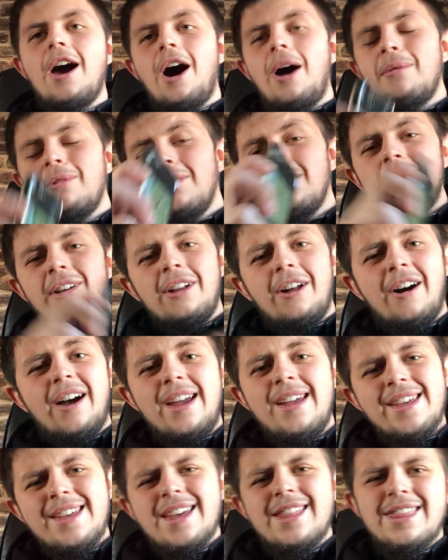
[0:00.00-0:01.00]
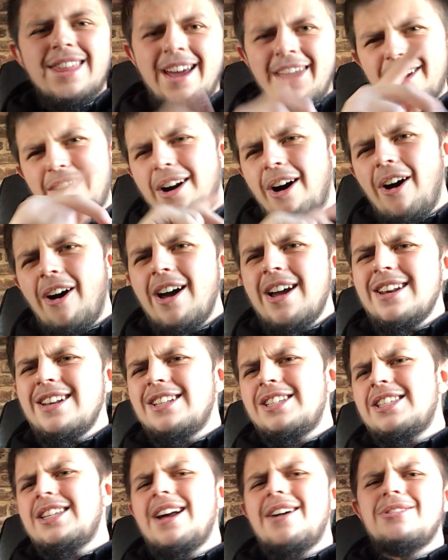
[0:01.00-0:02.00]
I'm not gonna lie, that kind
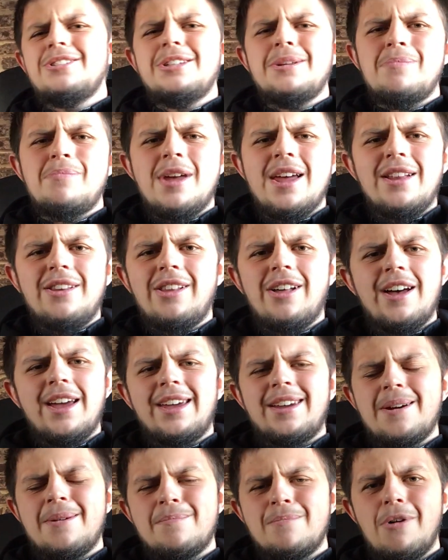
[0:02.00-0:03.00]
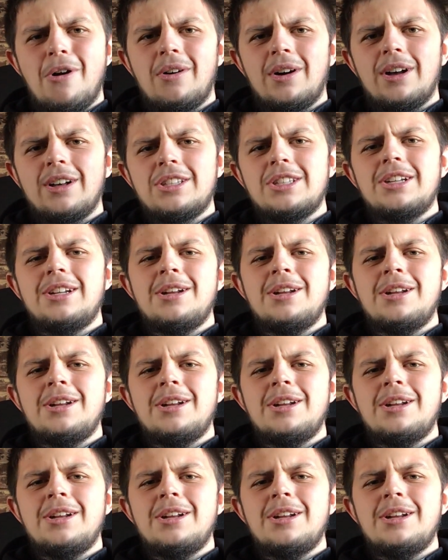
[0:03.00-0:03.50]
of sounds a bit like Among Us.